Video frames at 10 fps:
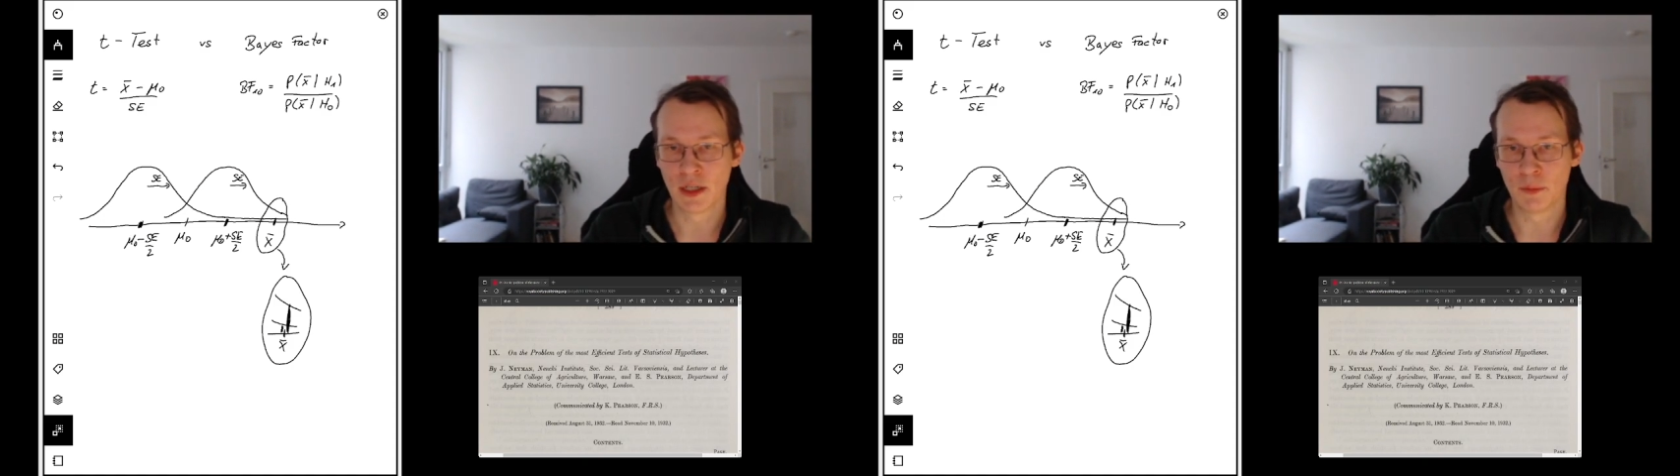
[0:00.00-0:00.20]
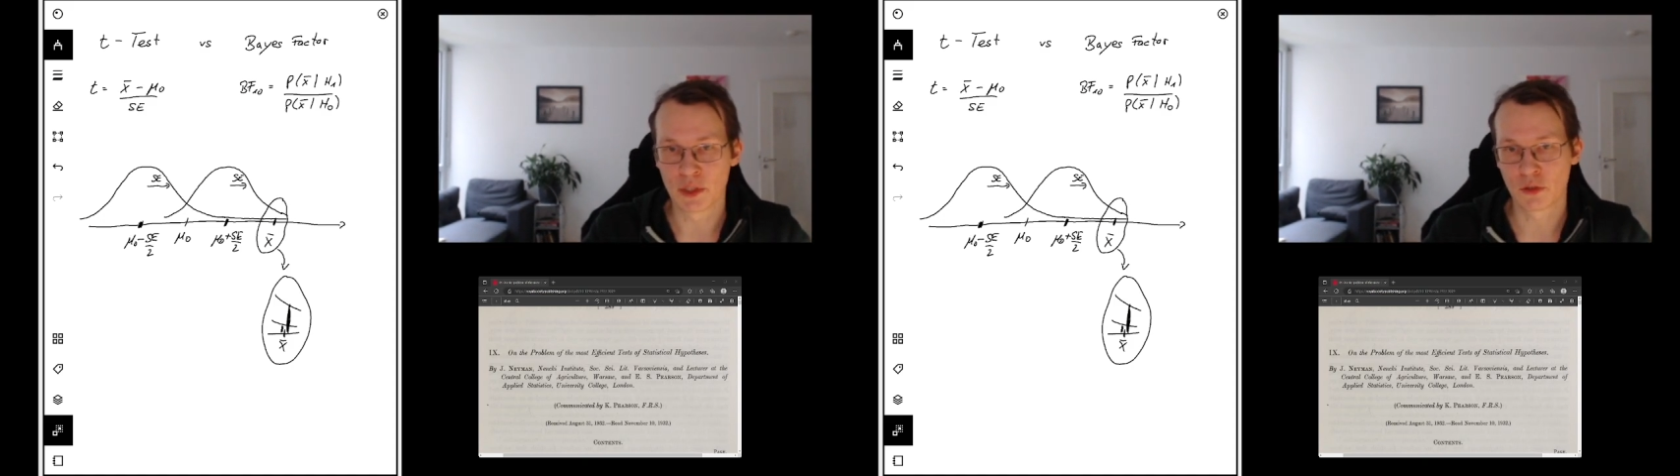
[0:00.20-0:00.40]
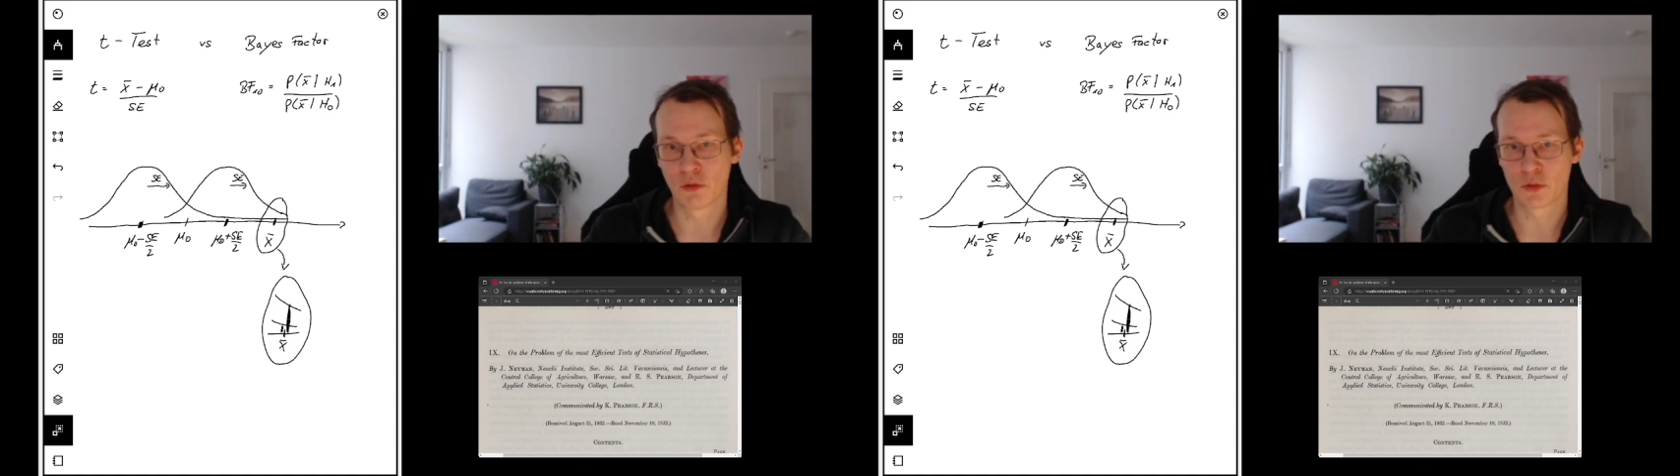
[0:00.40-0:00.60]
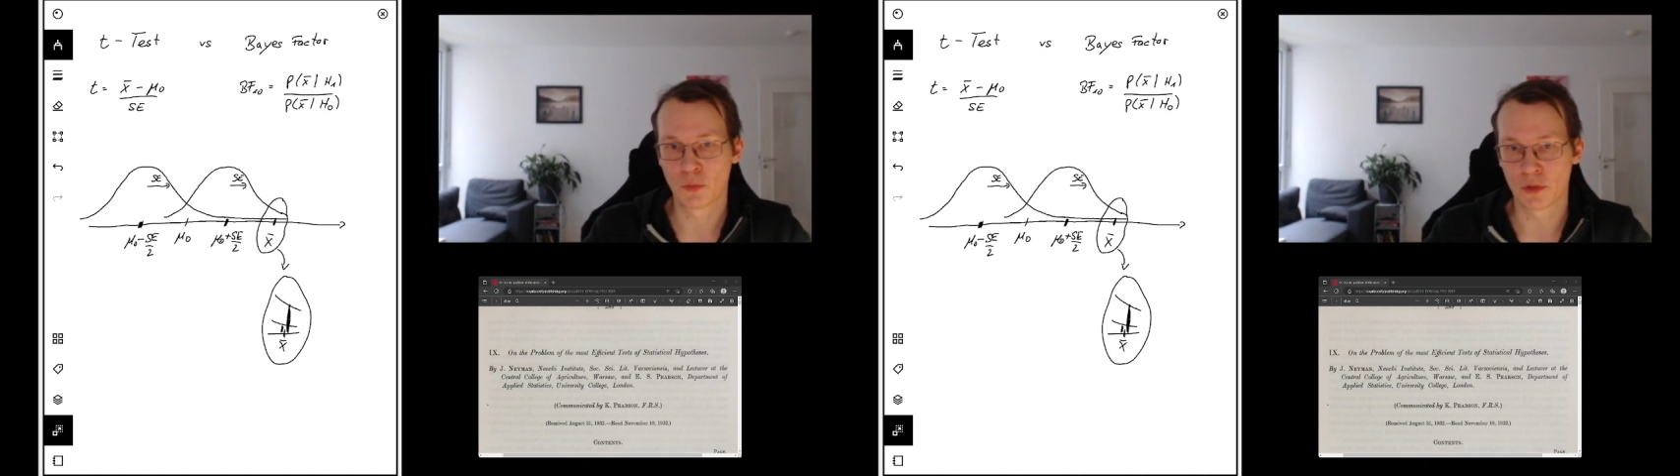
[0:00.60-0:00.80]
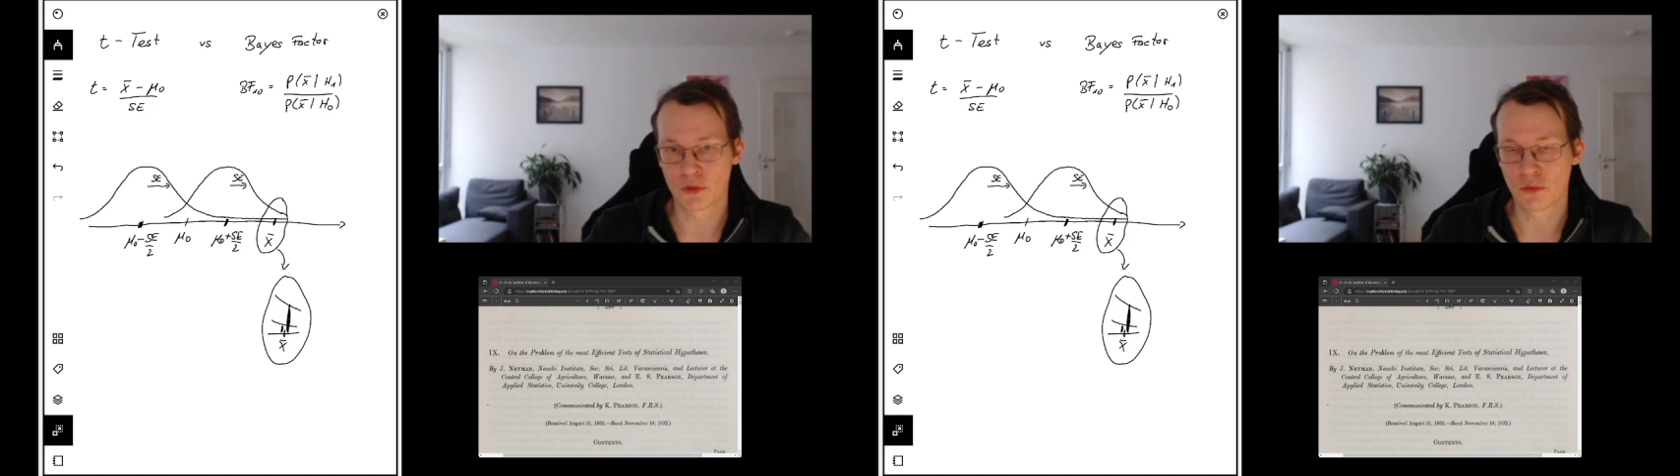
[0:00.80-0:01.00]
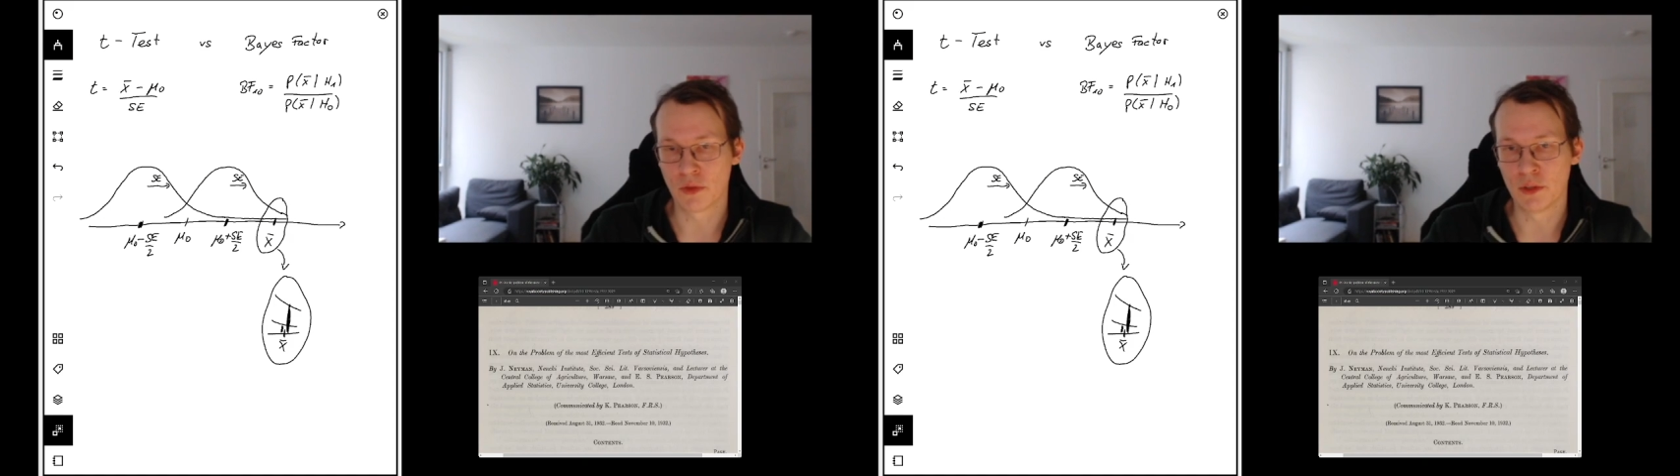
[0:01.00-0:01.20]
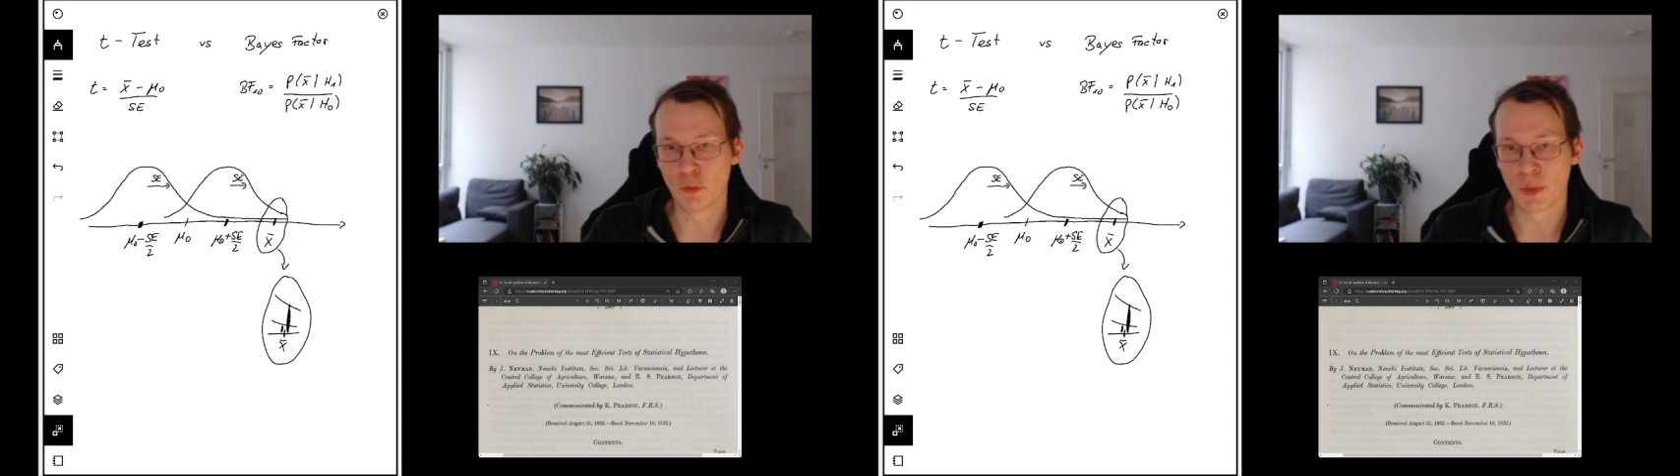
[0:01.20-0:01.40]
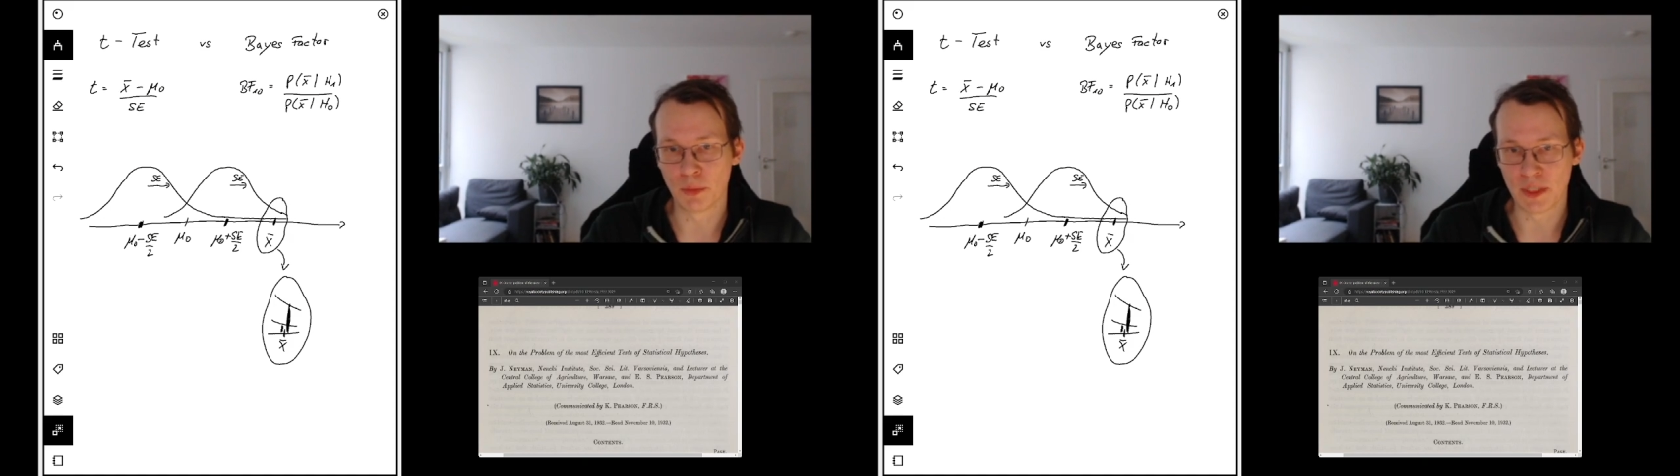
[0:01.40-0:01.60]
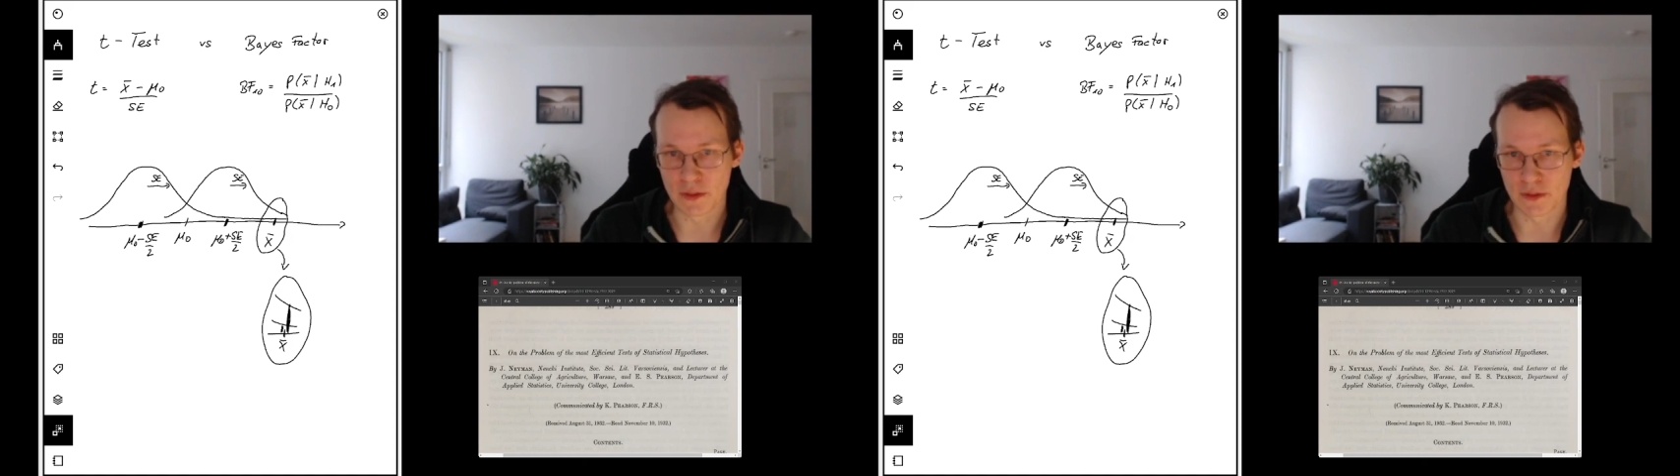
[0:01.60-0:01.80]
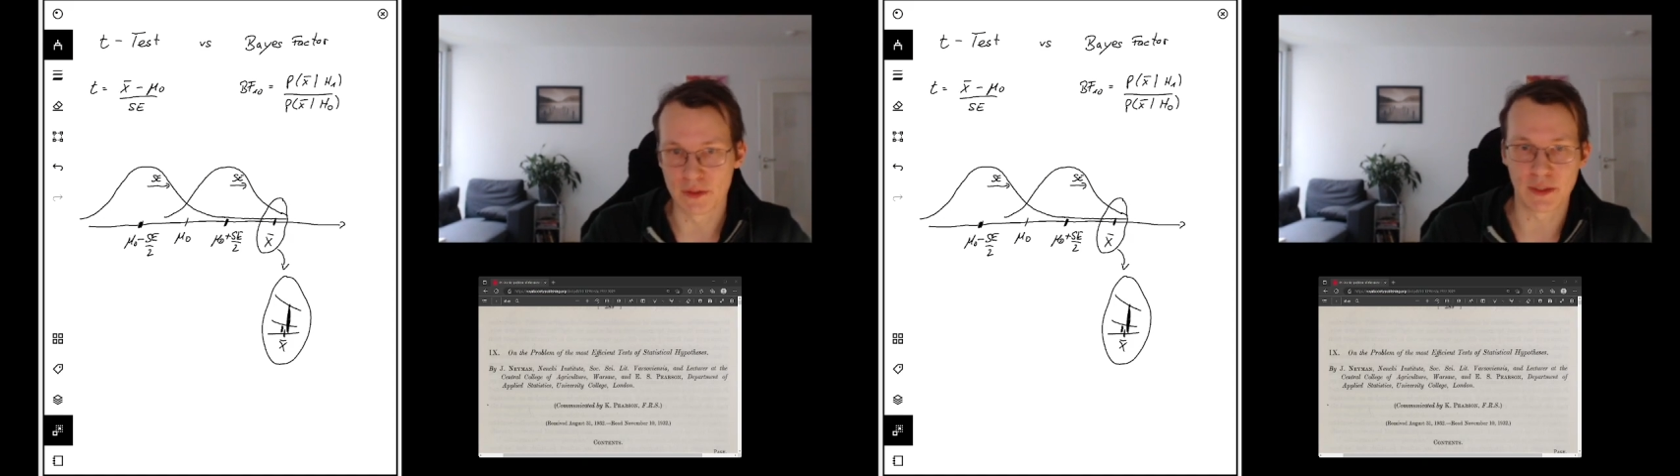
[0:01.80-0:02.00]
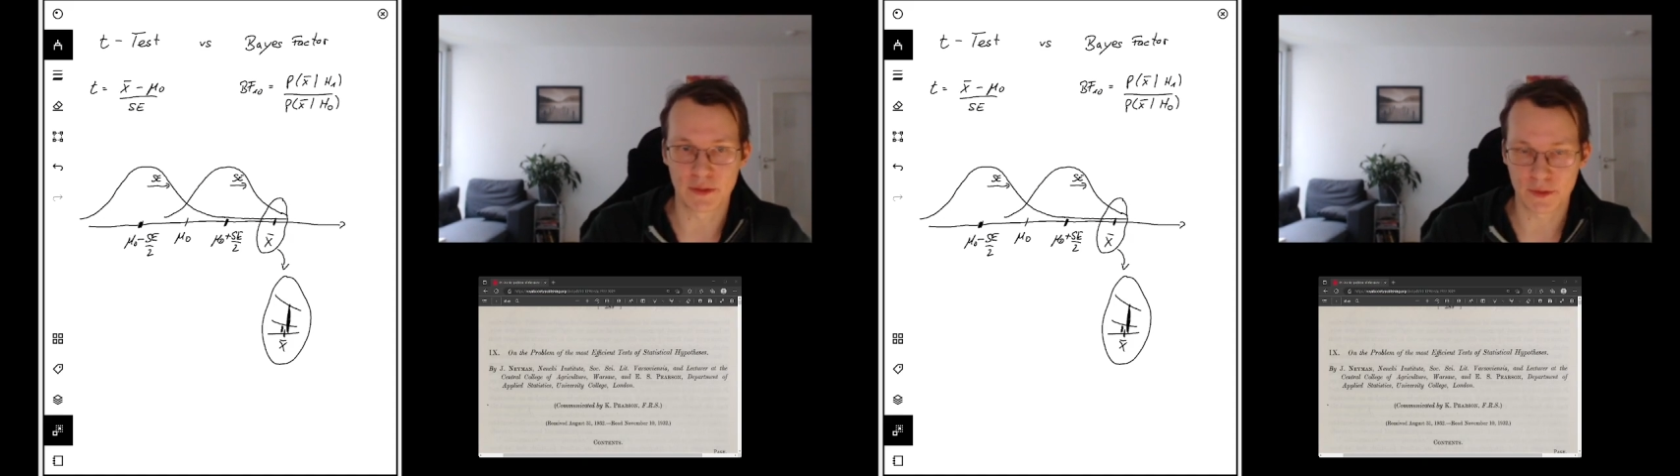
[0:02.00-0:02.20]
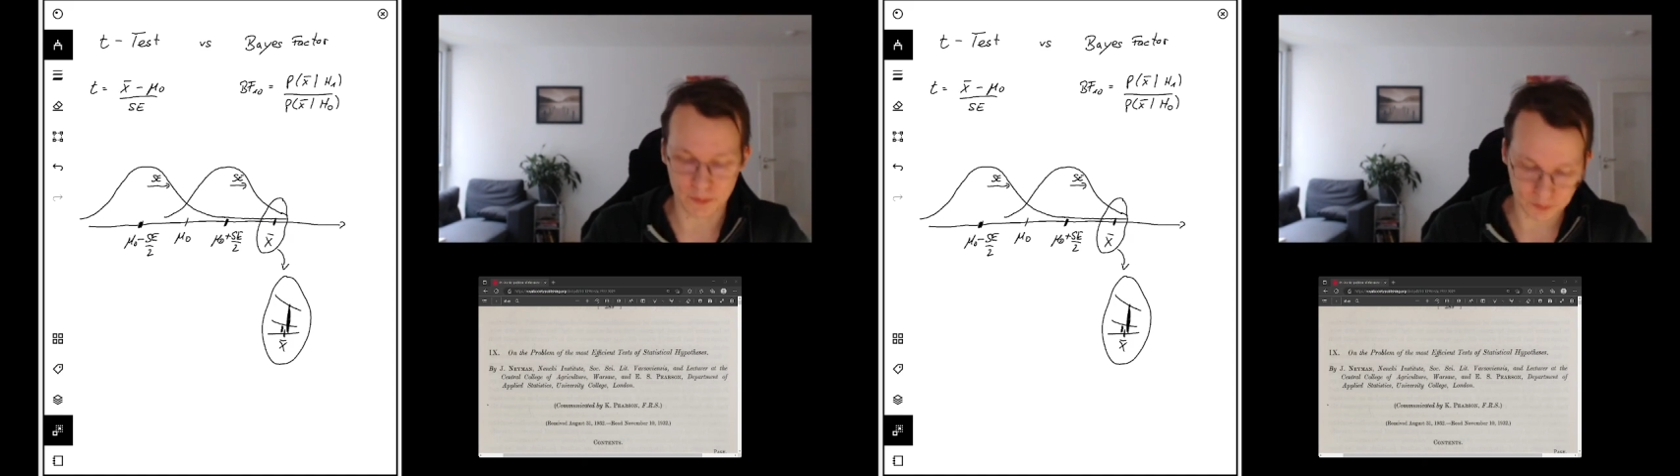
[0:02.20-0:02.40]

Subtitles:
this corresponds to the Newman-Pearson test,